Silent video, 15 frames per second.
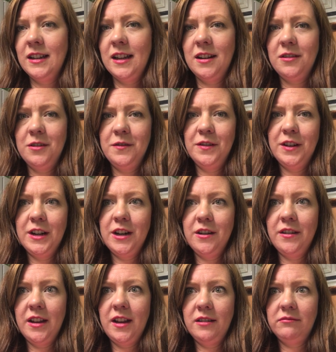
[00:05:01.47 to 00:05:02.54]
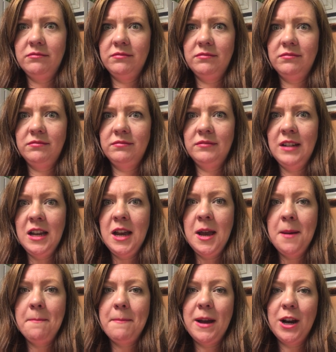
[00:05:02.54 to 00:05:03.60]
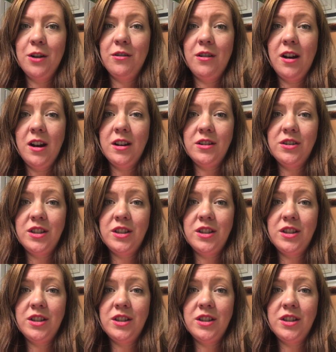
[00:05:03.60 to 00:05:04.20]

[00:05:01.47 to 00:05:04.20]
I don't know if you can hear that. My garage,